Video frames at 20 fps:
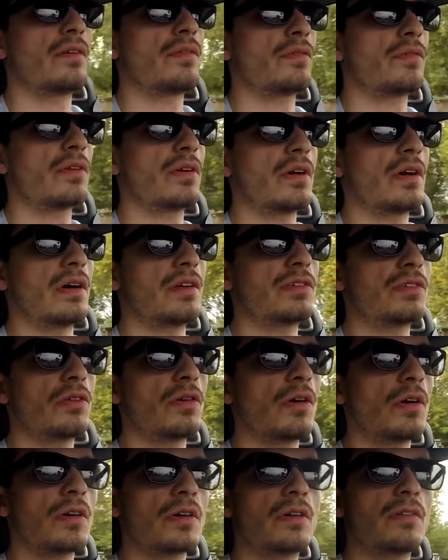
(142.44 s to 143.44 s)
for a
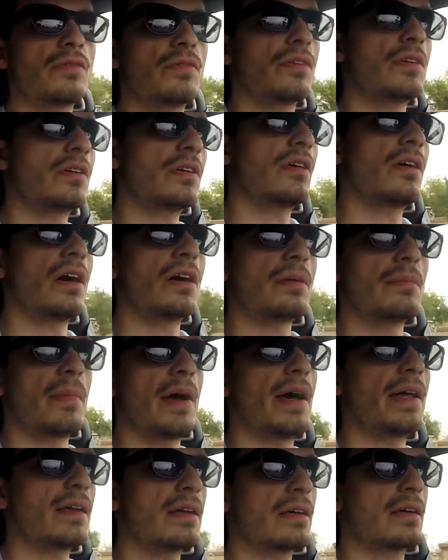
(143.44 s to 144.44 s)
torque converter
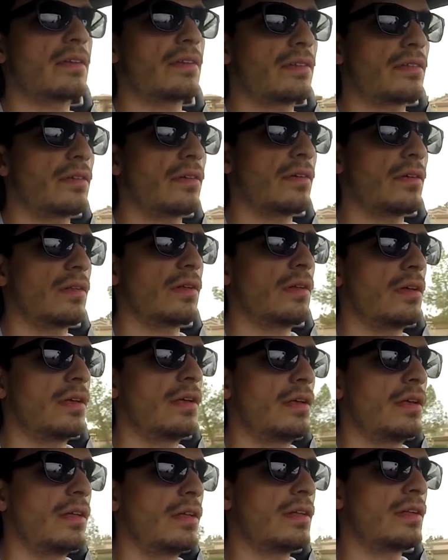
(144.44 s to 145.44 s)
automatic. So
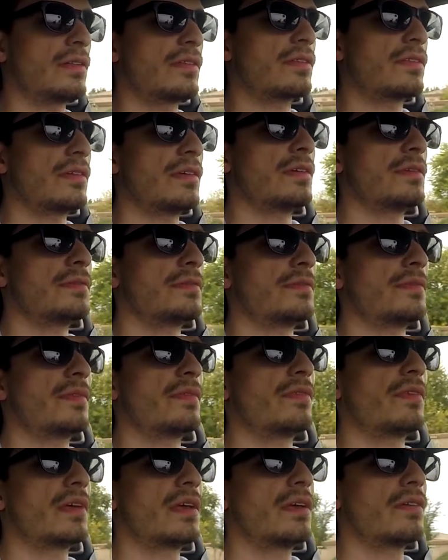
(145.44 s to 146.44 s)
let's see if
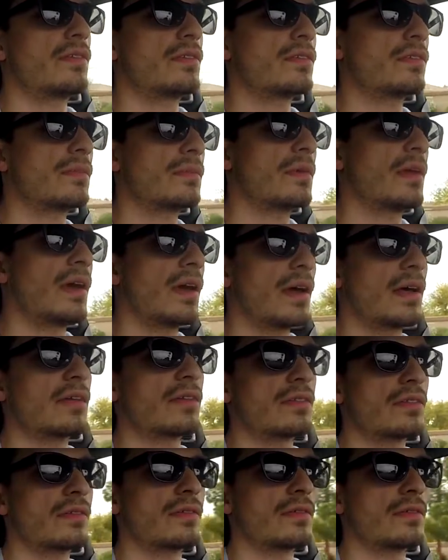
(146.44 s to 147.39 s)
I give it some gas.